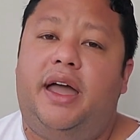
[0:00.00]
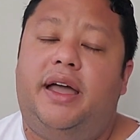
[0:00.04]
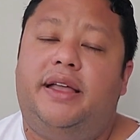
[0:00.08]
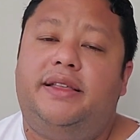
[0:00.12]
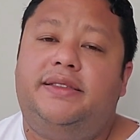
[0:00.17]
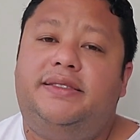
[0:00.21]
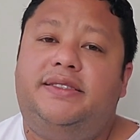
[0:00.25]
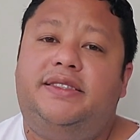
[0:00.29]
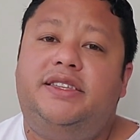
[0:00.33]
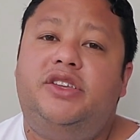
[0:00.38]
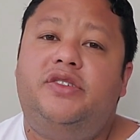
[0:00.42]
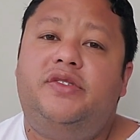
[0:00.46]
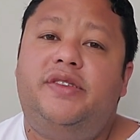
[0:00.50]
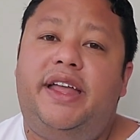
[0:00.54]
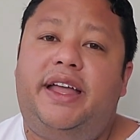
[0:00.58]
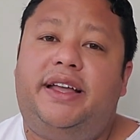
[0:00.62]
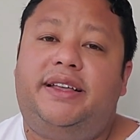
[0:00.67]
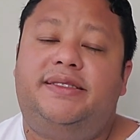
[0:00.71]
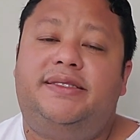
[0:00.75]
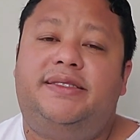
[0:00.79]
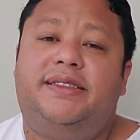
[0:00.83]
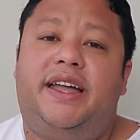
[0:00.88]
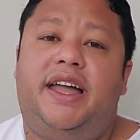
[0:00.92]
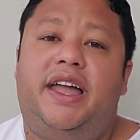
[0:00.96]
See you
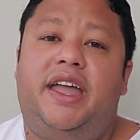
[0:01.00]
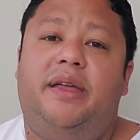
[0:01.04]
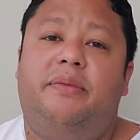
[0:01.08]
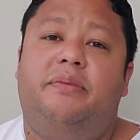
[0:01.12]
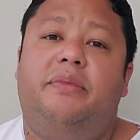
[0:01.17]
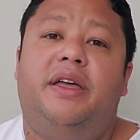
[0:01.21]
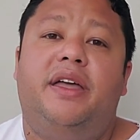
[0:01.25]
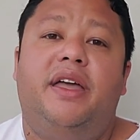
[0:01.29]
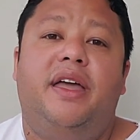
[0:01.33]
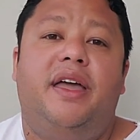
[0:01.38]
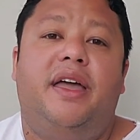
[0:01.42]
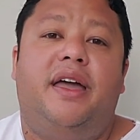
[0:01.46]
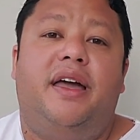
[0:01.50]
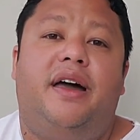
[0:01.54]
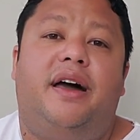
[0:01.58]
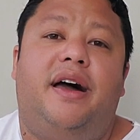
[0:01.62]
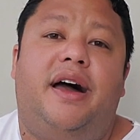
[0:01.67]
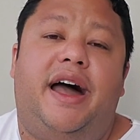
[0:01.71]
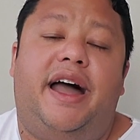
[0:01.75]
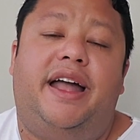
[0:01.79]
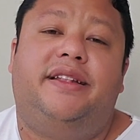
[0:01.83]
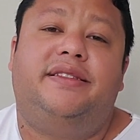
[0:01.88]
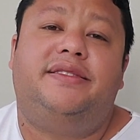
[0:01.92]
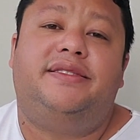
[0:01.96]
next time.
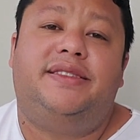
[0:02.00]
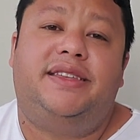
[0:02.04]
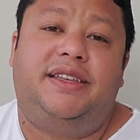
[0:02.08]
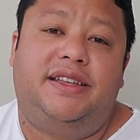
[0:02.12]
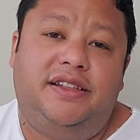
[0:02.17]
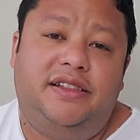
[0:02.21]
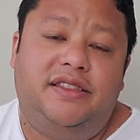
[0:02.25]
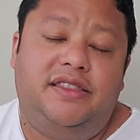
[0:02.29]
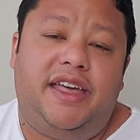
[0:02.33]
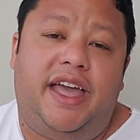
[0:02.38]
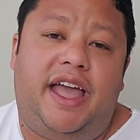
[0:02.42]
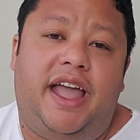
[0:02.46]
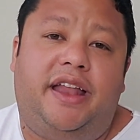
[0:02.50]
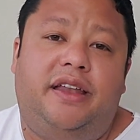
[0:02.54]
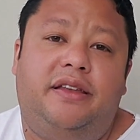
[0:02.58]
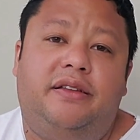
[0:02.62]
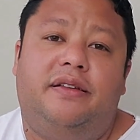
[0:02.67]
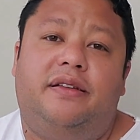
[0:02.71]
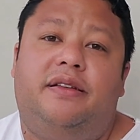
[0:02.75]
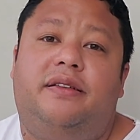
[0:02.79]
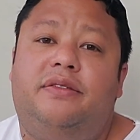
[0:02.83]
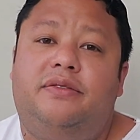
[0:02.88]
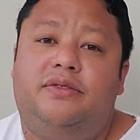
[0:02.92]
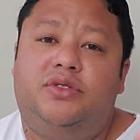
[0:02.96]
Until then,
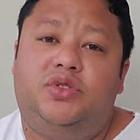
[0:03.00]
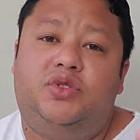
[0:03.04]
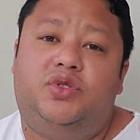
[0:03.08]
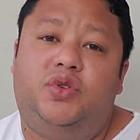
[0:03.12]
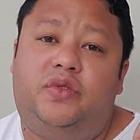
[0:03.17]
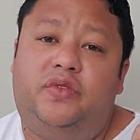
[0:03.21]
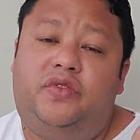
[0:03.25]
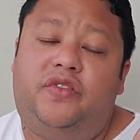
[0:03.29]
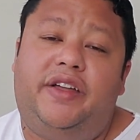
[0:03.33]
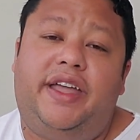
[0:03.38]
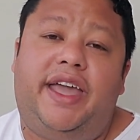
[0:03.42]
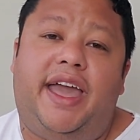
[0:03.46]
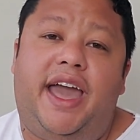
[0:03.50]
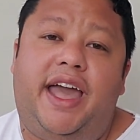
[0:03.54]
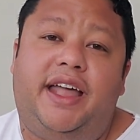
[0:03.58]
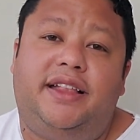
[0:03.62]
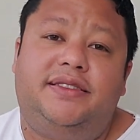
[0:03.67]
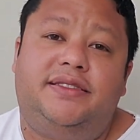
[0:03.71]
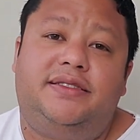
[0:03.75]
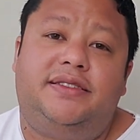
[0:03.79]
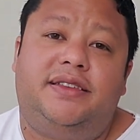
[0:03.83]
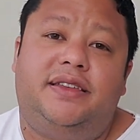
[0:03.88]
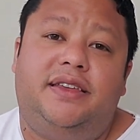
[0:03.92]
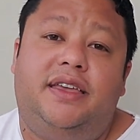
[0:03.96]
don't
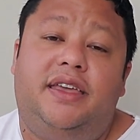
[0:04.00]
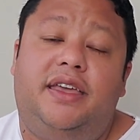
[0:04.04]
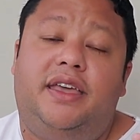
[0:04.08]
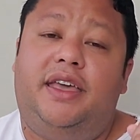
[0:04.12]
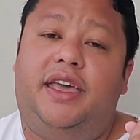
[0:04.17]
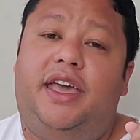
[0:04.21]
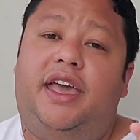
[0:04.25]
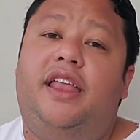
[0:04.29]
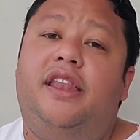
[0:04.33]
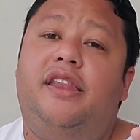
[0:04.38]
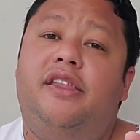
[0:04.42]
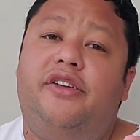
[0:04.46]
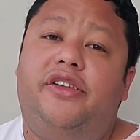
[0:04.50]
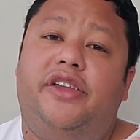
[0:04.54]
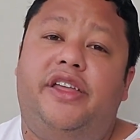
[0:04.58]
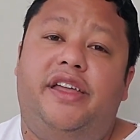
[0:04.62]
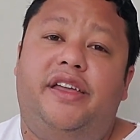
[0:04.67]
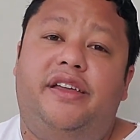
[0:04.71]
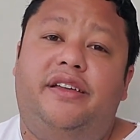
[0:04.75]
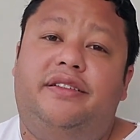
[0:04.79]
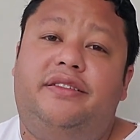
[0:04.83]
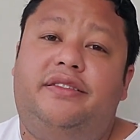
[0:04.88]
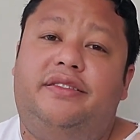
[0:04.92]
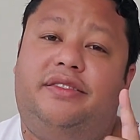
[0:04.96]
forget, in
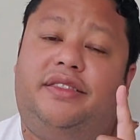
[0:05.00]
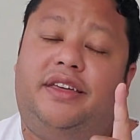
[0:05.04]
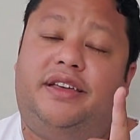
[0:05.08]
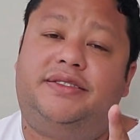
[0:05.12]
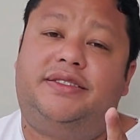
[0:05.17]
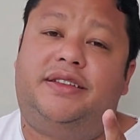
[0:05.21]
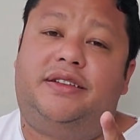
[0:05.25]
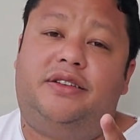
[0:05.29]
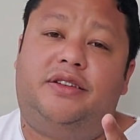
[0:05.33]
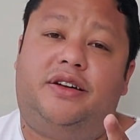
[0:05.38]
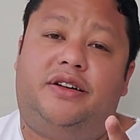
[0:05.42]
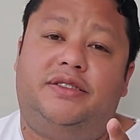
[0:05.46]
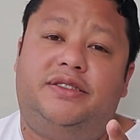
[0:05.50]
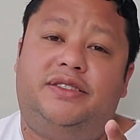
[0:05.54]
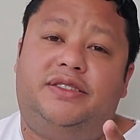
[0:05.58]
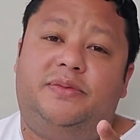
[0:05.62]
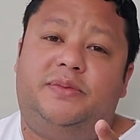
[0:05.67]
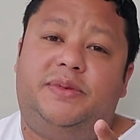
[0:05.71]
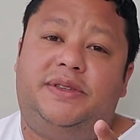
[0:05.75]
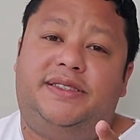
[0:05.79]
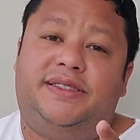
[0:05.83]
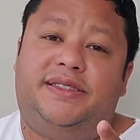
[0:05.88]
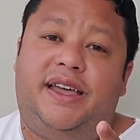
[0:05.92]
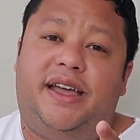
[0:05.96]
learning, there's a lot to
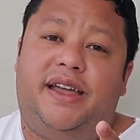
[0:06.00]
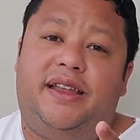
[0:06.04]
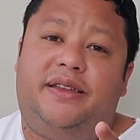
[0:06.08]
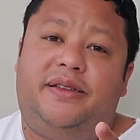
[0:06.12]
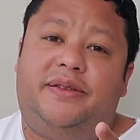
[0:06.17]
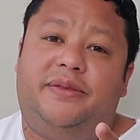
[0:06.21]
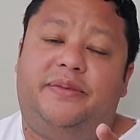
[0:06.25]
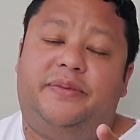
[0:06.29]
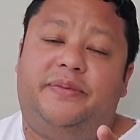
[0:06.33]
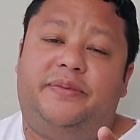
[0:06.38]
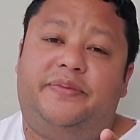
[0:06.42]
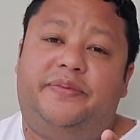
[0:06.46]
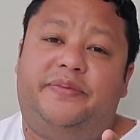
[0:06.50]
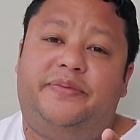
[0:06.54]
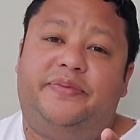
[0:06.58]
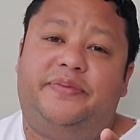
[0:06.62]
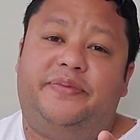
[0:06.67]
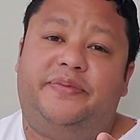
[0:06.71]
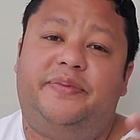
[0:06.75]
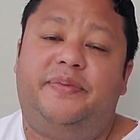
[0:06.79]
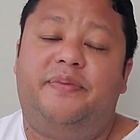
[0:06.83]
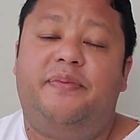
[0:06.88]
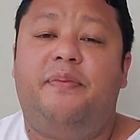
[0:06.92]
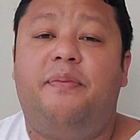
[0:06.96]
be said.
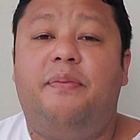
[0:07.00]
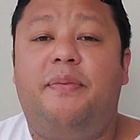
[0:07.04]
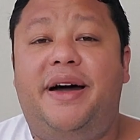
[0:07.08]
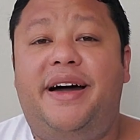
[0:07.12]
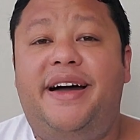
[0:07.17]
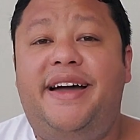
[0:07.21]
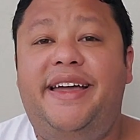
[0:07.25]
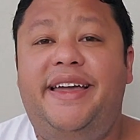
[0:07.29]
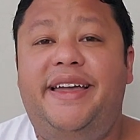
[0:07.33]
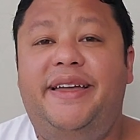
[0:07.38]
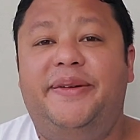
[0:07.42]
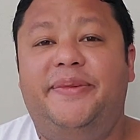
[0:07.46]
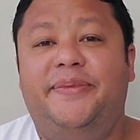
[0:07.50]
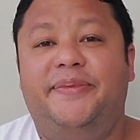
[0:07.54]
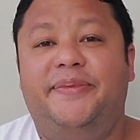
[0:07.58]
Bye.